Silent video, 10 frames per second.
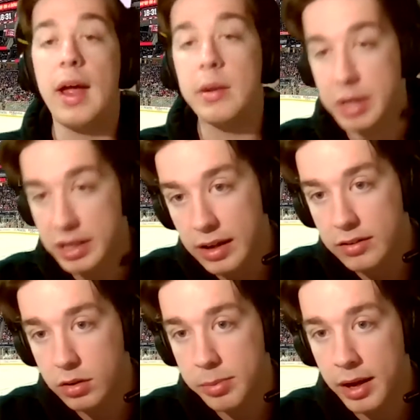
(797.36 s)
and PK
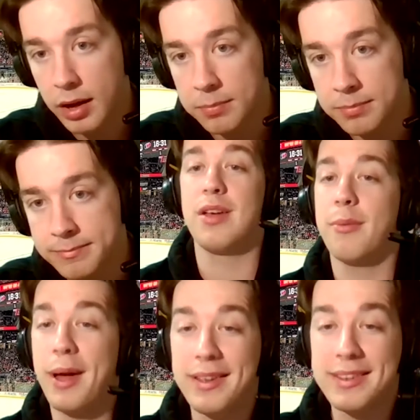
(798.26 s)
Subban.
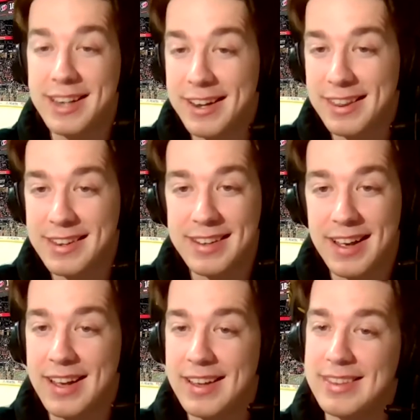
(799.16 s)
Well, at the end of the
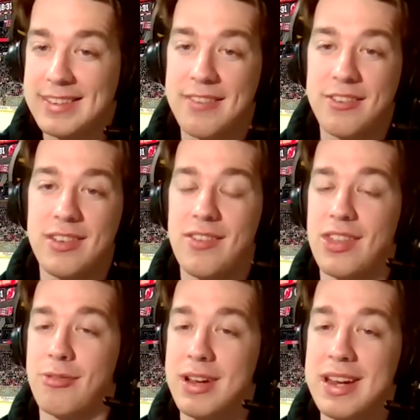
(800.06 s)
day, the Devils have a
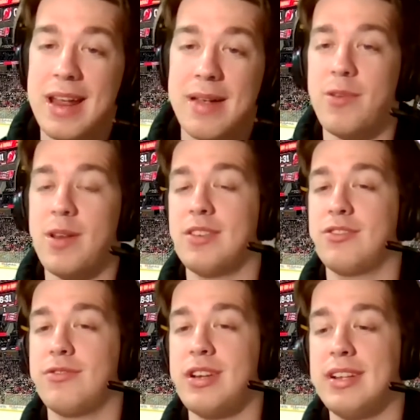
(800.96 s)
3-game winning
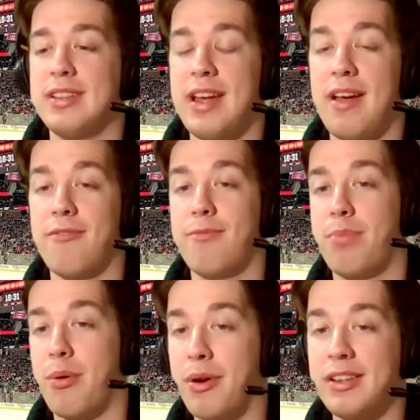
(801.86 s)
streak. They have
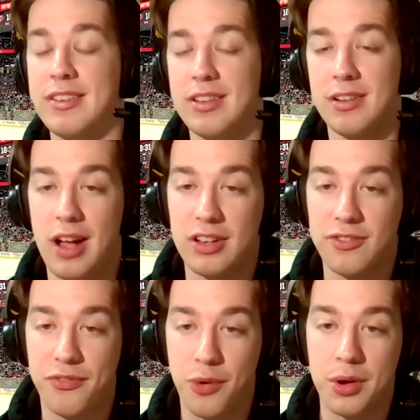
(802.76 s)
points in their
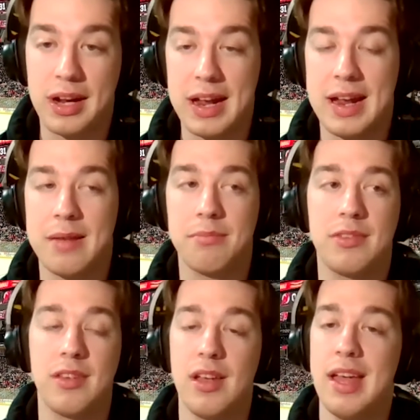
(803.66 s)
last 4
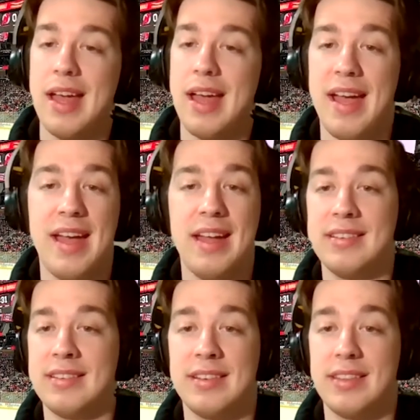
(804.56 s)
games,
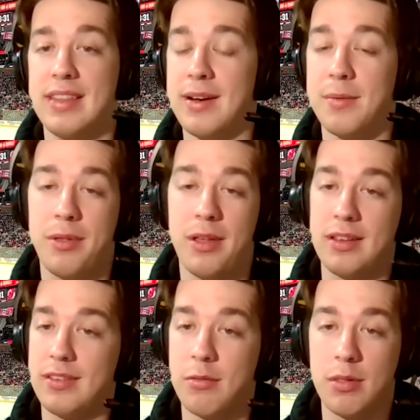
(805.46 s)
and they're
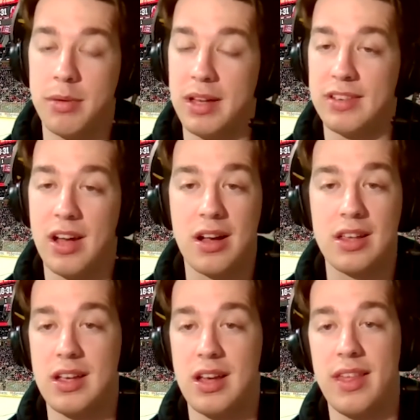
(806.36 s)
playing some of the best
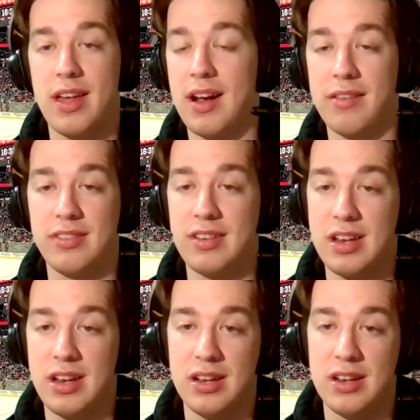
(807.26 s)
hockey that I've
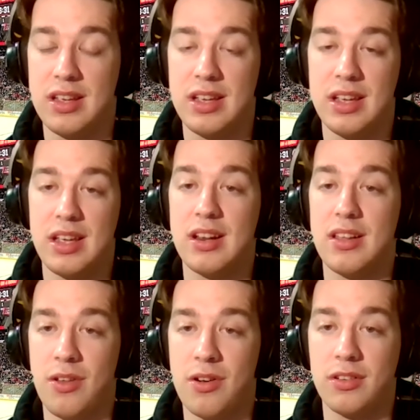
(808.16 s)
seen in
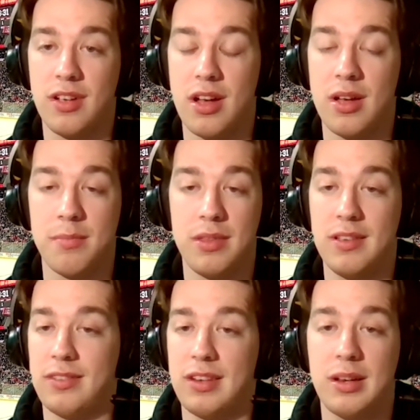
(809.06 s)
a long time.
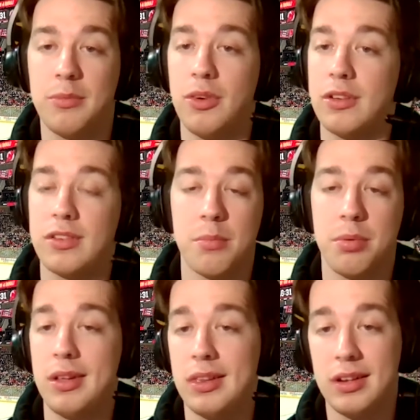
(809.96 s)
This team looks
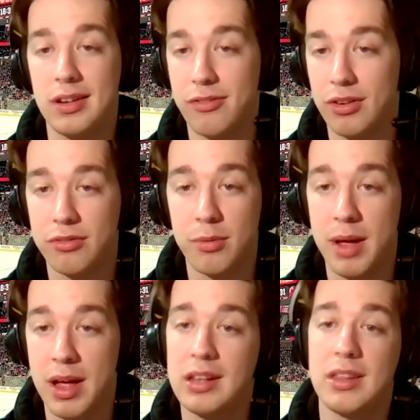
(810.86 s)
completely different from
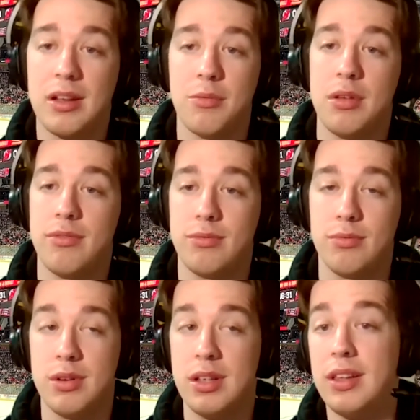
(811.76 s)
anything we've
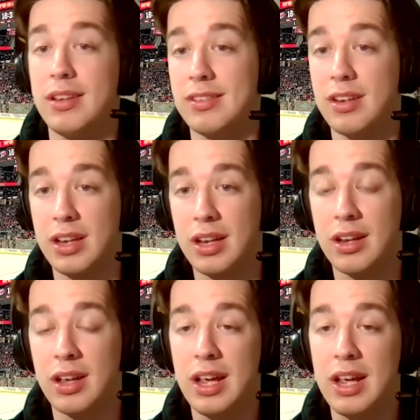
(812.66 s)
really
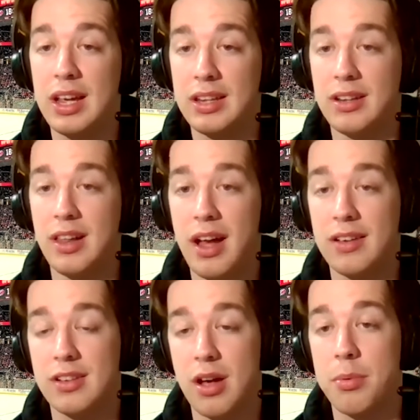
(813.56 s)
seen in the
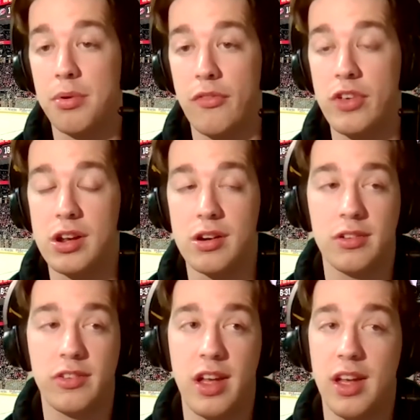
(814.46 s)
last couple of
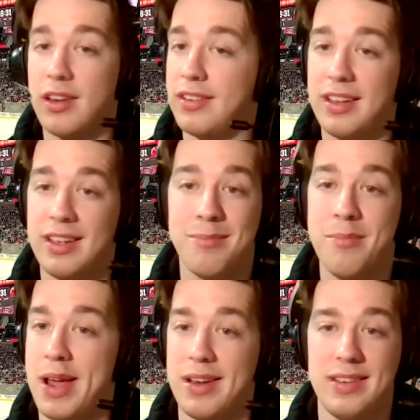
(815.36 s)
years, and
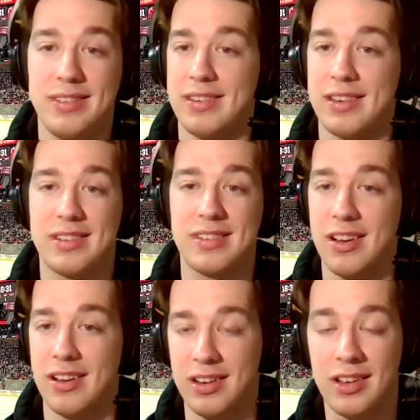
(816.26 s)
man, this is
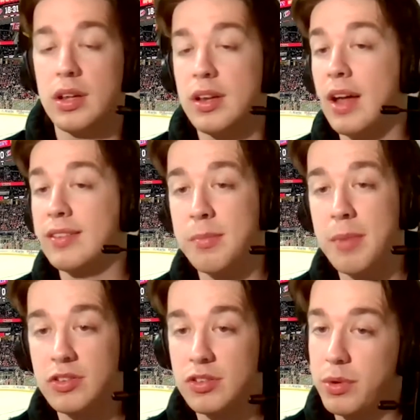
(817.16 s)
exciting. Not to
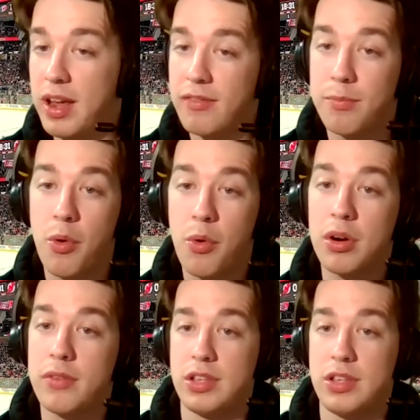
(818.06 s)
mention, we have
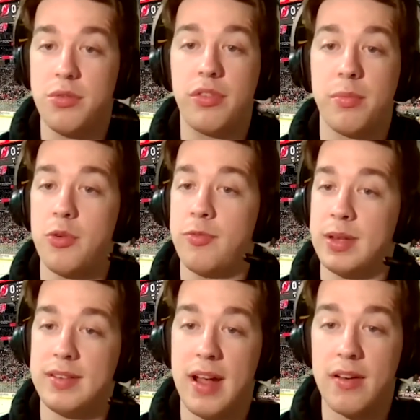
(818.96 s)
more of a youth
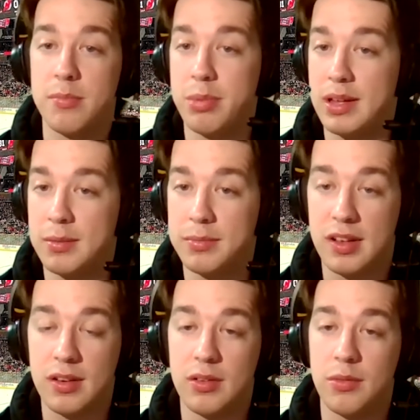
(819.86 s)
movement down in
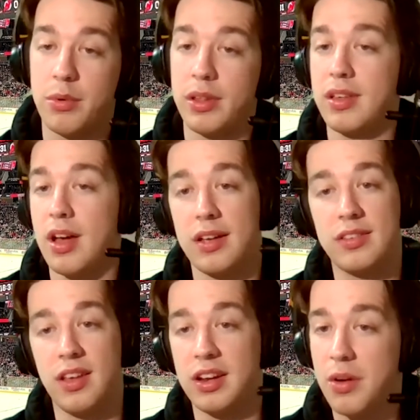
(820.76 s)
Binghamton with
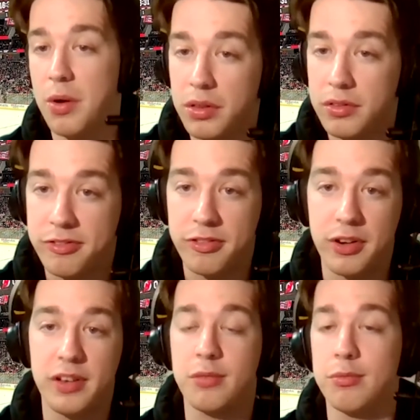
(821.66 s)
guys like Nolan
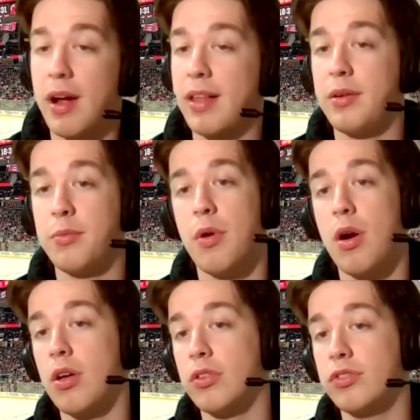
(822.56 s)
Foote, Riley
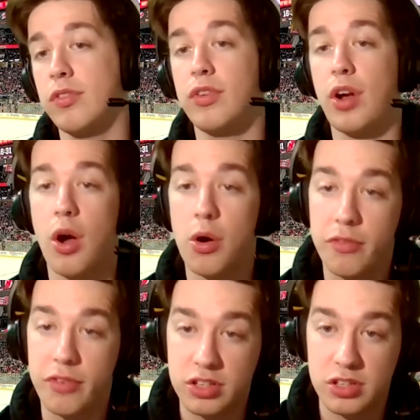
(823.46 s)
Walsh,
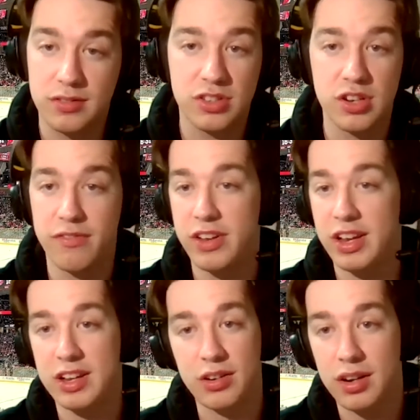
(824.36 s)
Vukovic,
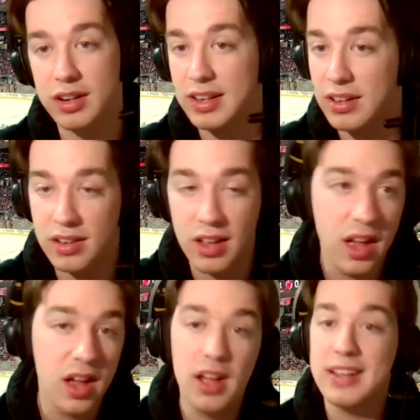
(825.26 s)
or
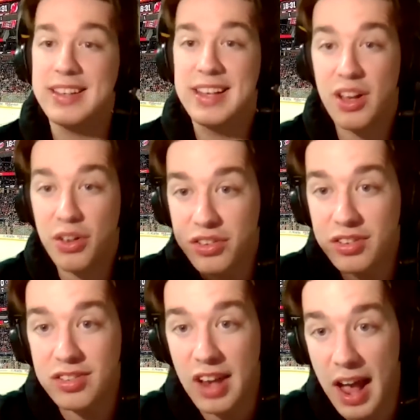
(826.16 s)

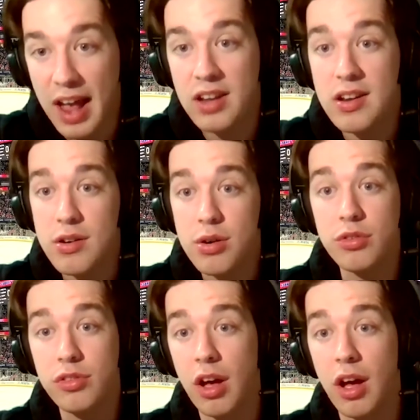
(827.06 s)
Gilsen,
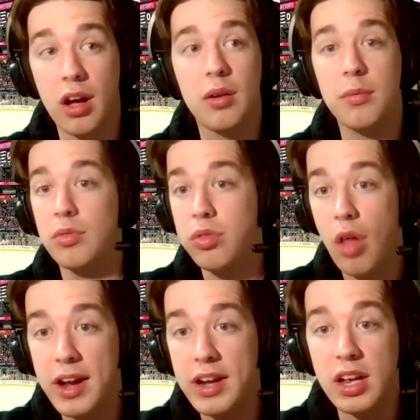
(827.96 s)
who's
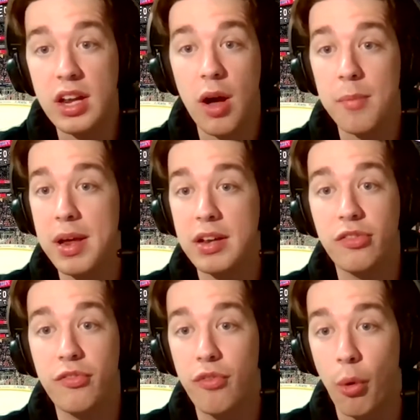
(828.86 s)
lighting it up, makes
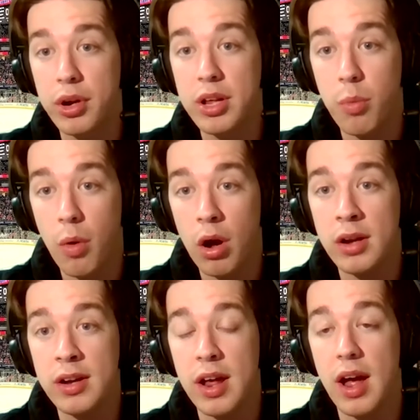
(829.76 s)

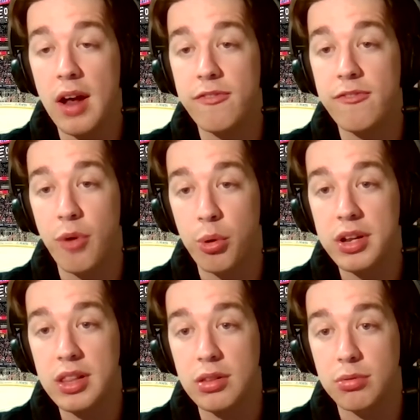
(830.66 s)
41 out of
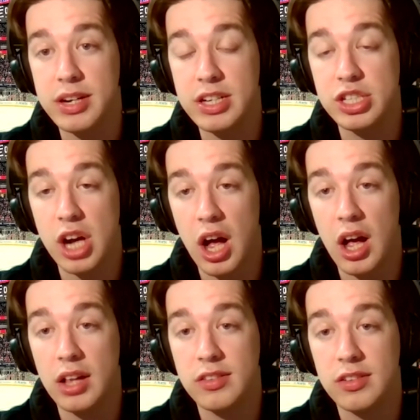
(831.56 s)
43
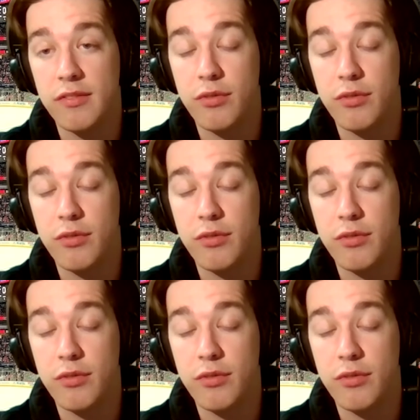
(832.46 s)
shots,